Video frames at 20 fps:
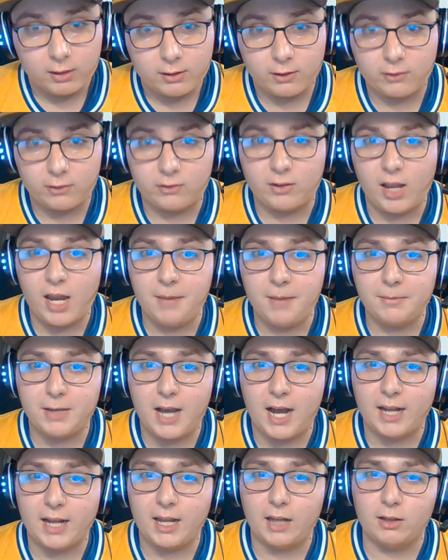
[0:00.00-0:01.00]
The same
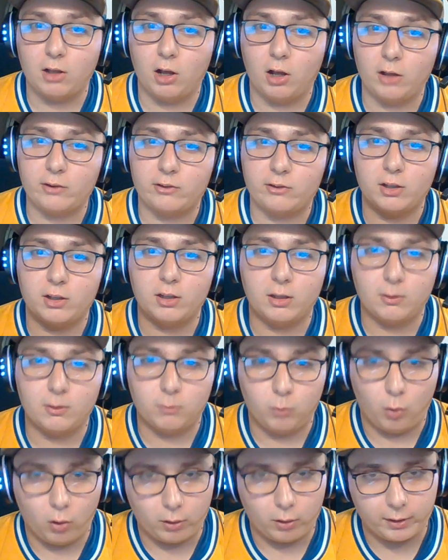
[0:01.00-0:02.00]
guy that lost to the
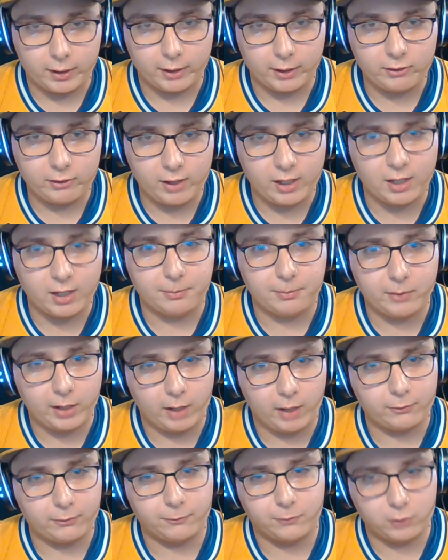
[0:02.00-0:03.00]
Warriors in the
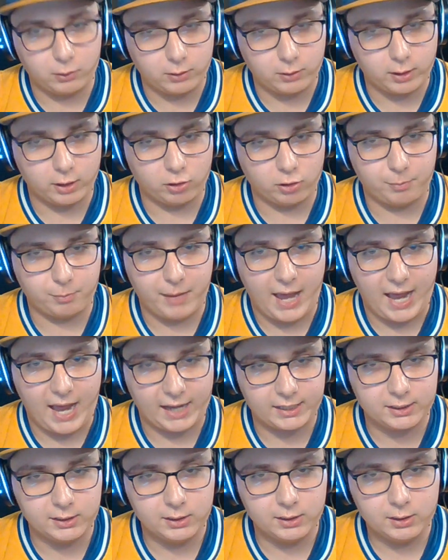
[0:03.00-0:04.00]
playoffs a few years
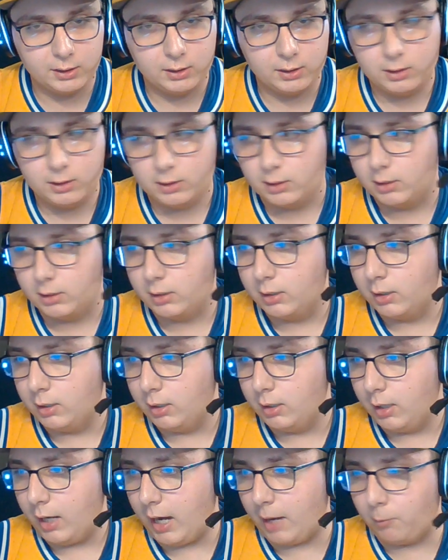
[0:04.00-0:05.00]
back
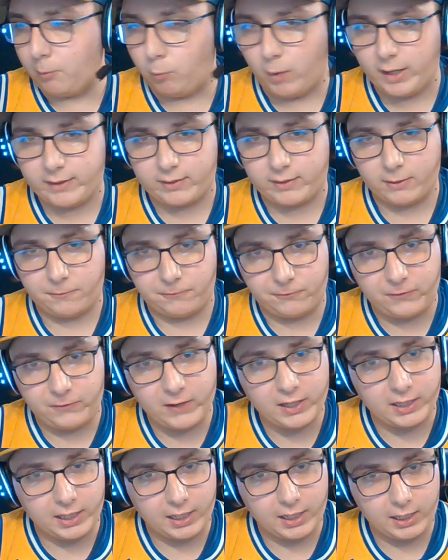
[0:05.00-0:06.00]
and went to
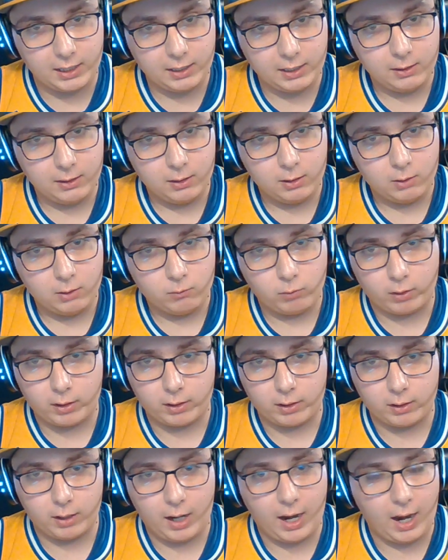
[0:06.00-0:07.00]
Philly,
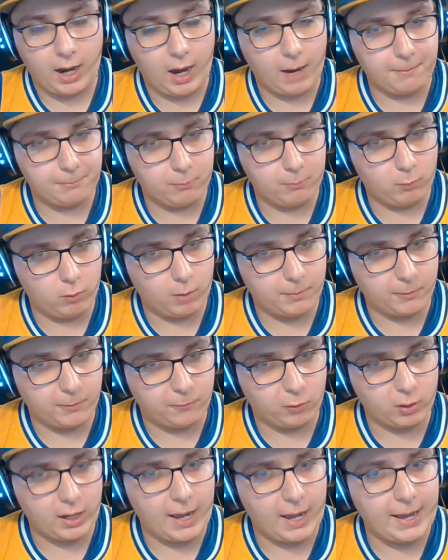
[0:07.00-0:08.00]
where
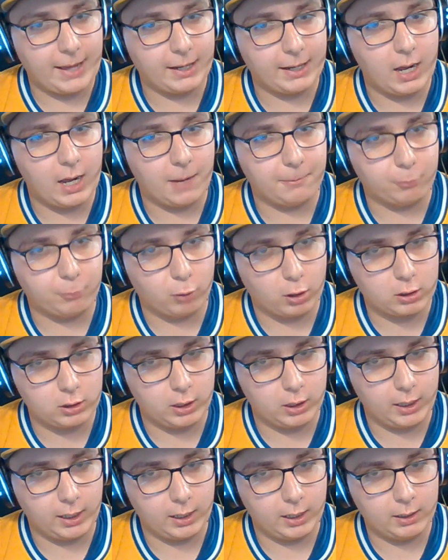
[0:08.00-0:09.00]
before that
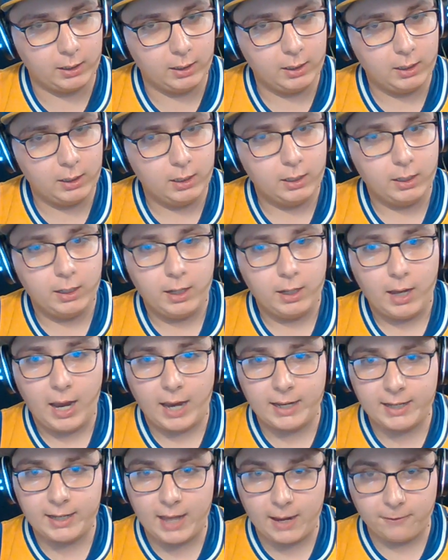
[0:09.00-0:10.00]
Brooklyn,
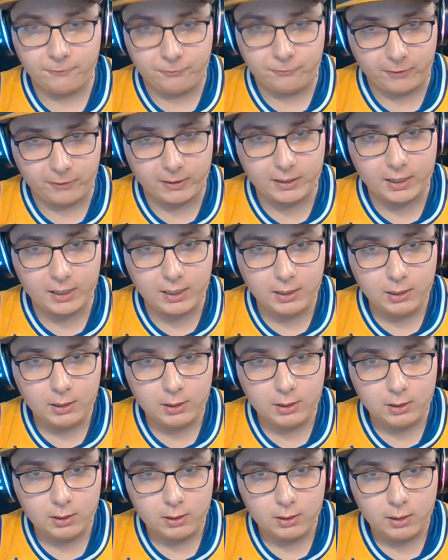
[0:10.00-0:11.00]
and then Philly,
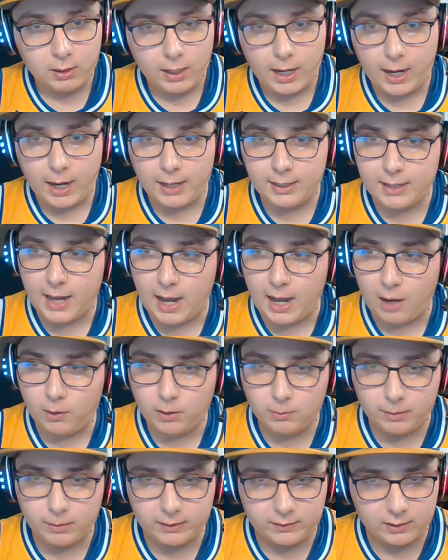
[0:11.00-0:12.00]
and now
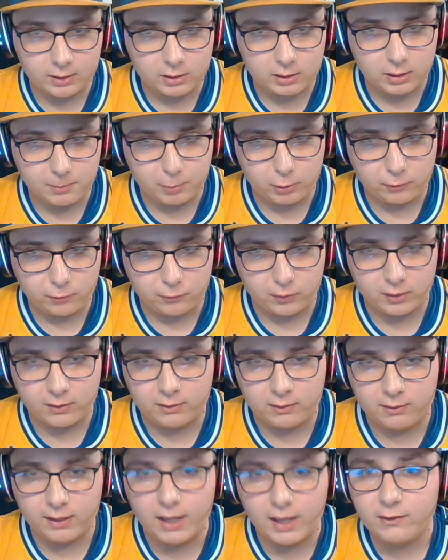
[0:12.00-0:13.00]
he went to the Clippers for
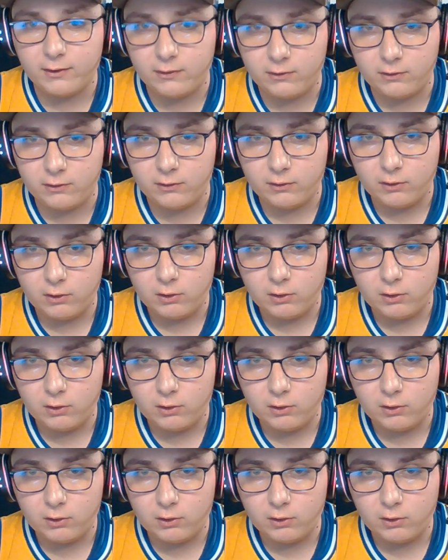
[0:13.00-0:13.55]
this.